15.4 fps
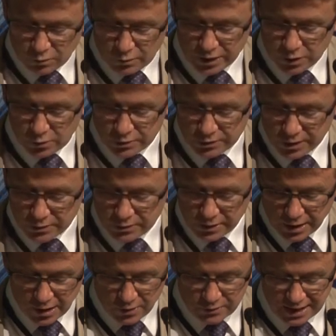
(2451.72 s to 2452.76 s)
we also
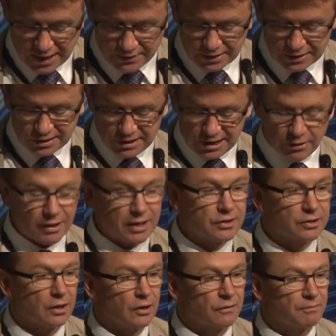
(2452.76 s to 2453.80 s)
know now that a series
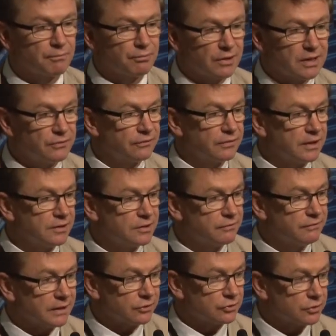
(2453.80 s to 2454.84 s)
of brief
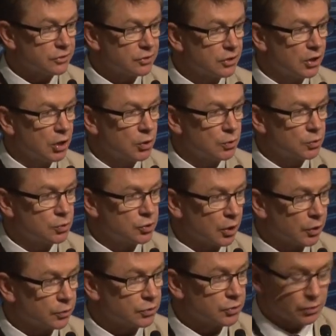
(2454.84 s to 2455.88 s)
interventions
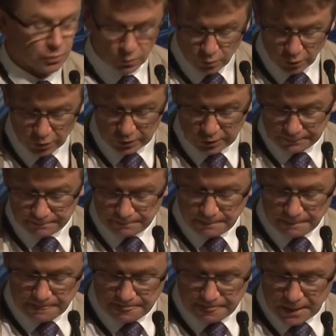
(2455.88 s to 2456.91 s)
don't work.
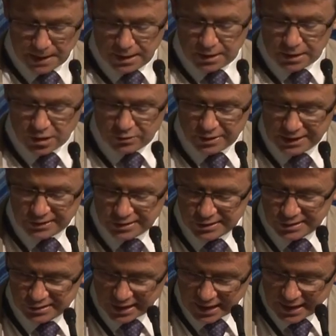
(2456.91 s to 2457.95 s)
You need
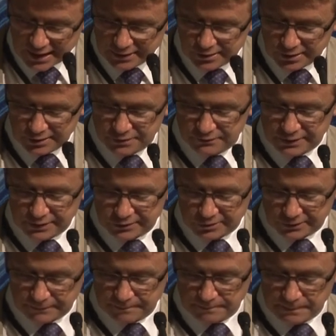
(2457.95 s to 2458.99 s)
sustained
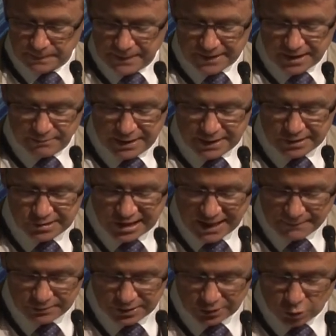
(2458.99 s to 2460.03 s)
intervention. It can be
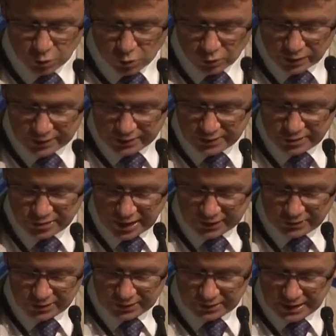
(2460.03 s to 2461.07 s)
adapted according to
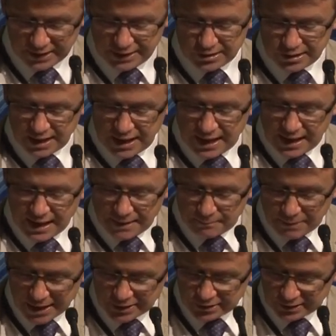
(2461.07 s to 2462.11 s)
changing needs
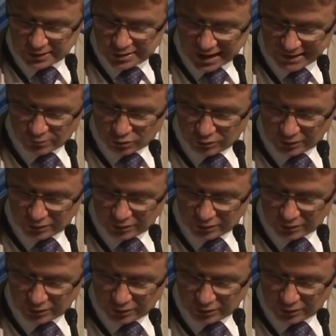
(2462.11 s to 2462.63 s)
based on a stable